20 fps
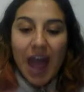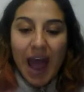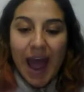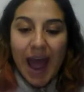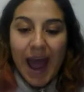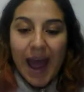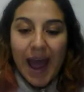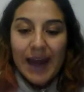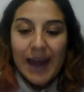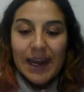
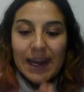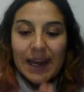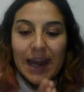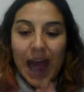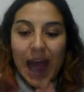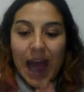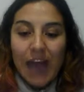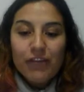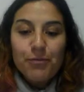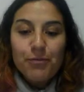a
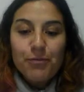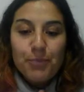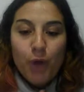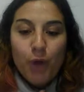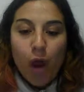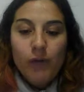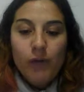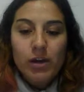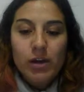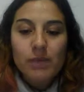life
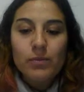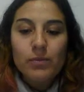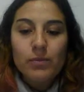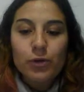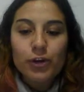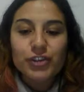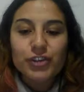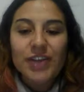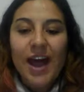problem or